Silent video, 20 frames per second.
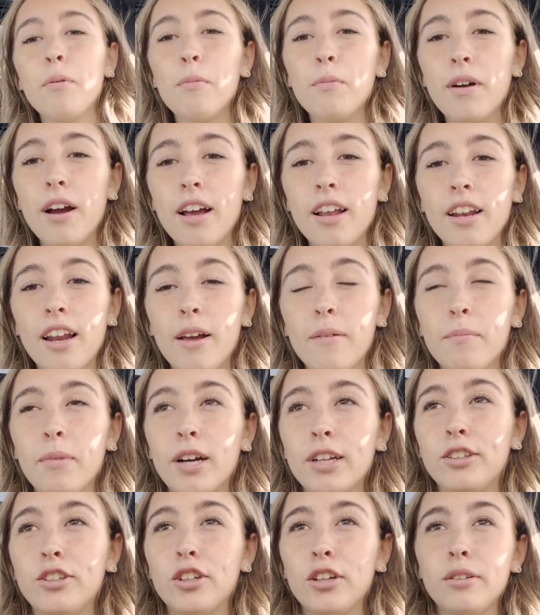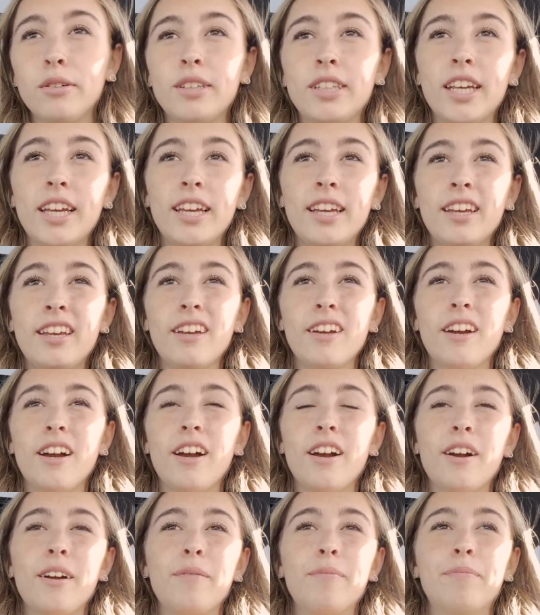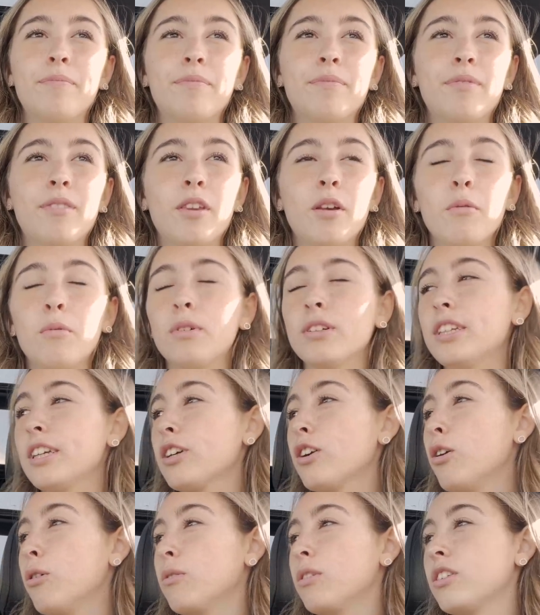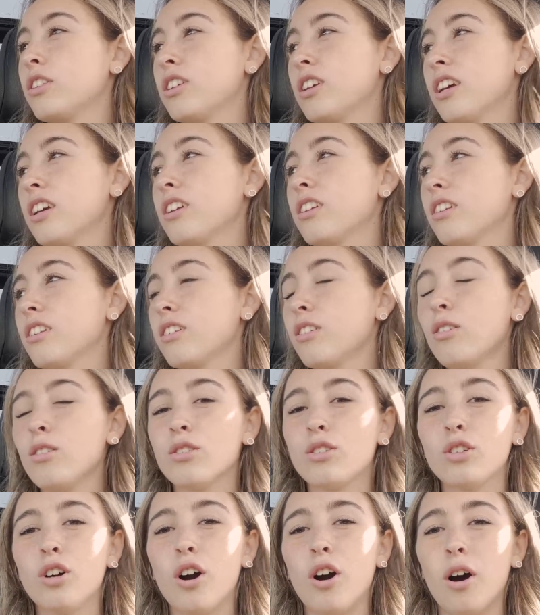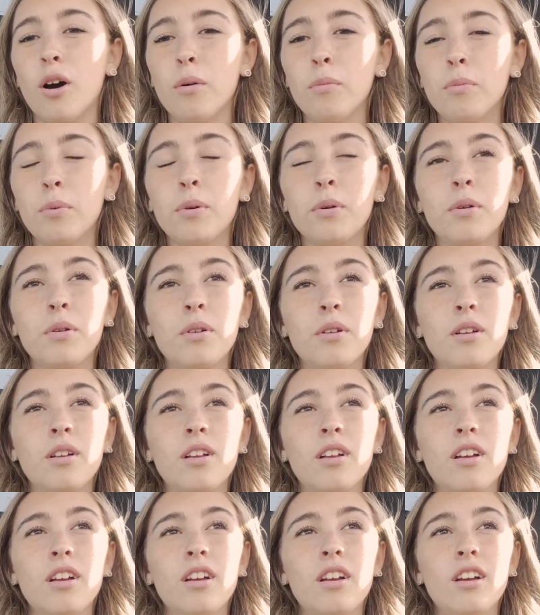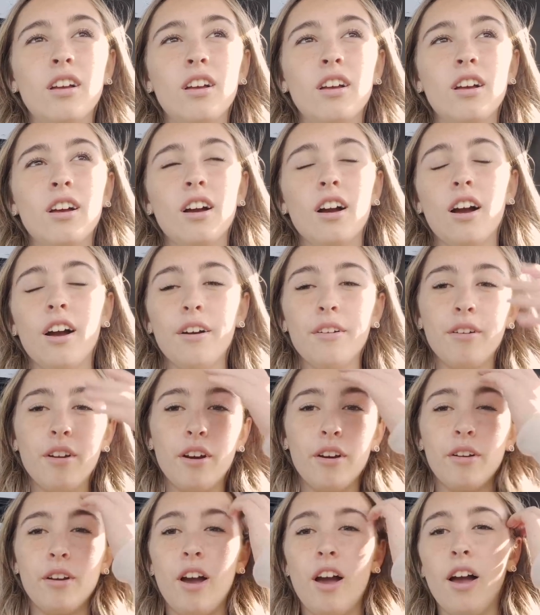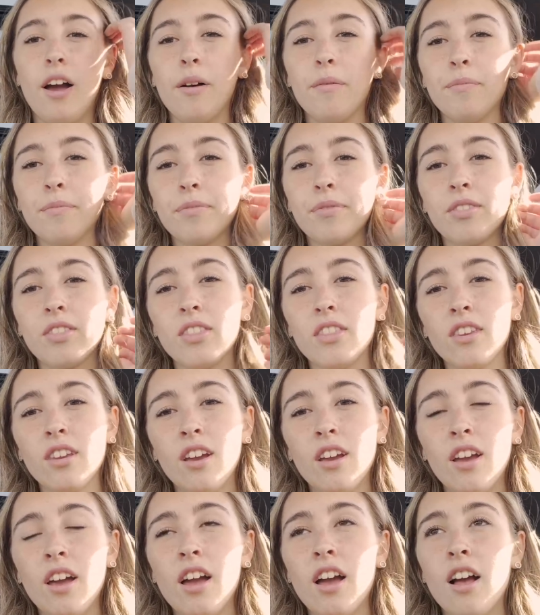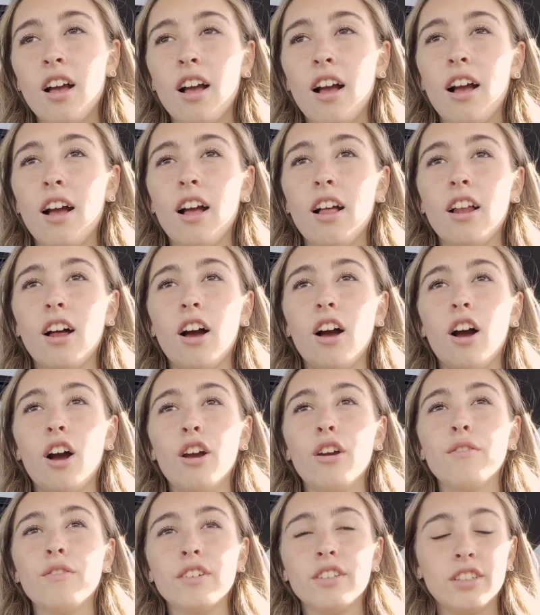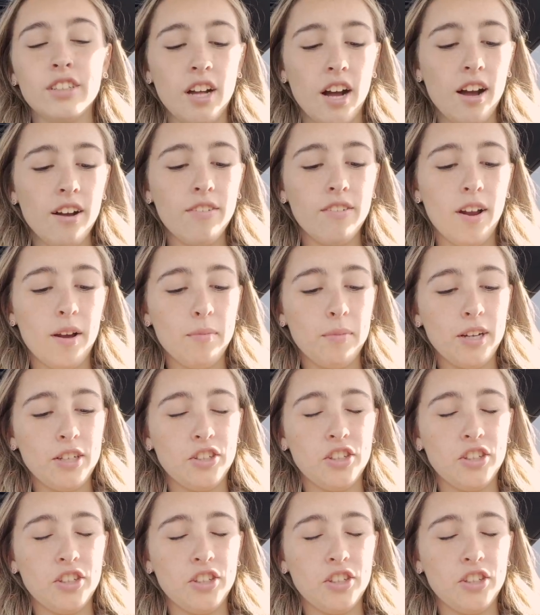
on wearing like my juicy. What's it called? Is it not a top? I don't know. Over stuff like my